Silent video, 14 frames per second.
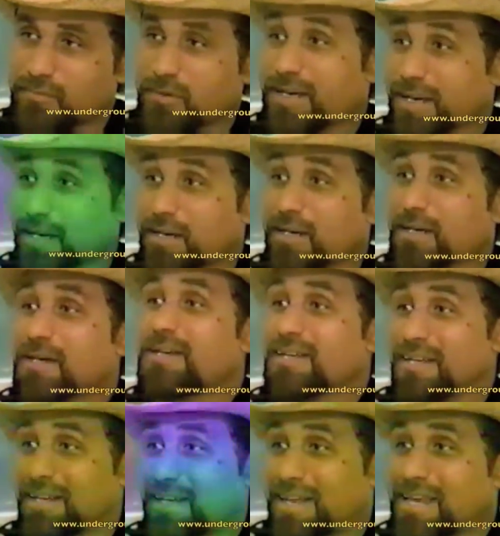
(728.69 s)
Okay,
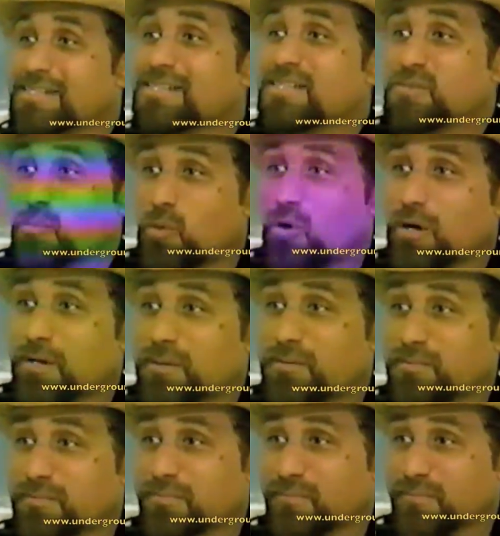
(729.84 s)
less is more.
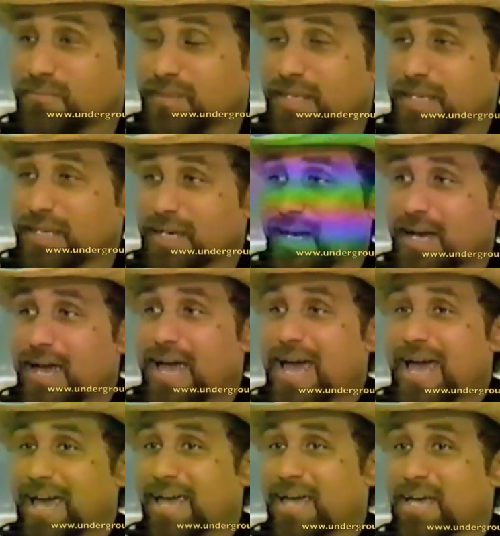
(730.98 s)

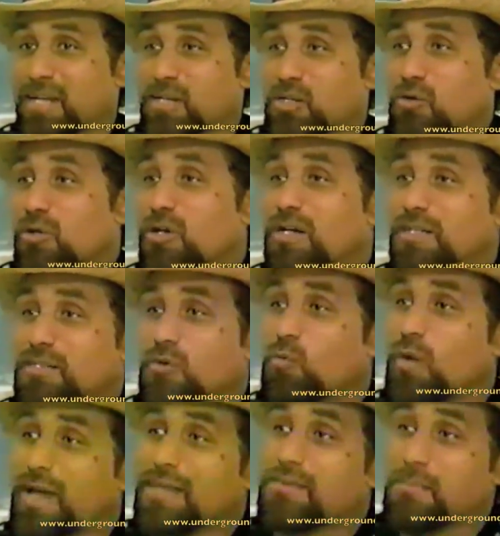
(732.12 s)
And you look at the
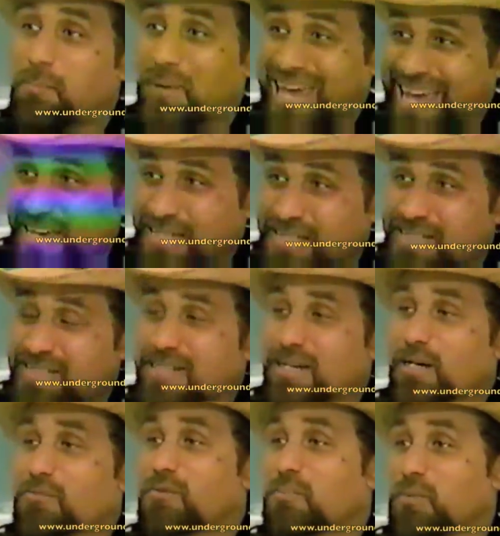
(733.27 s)
way the pace
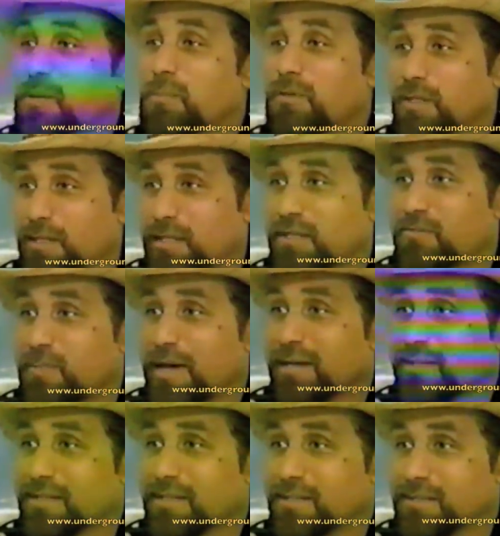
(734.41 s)
of the people that lived
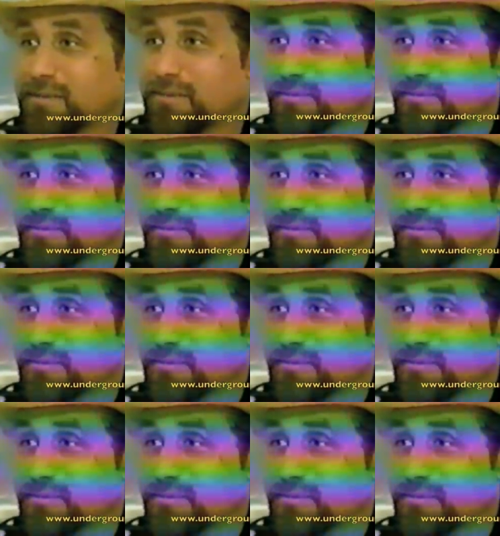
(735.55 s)
back then.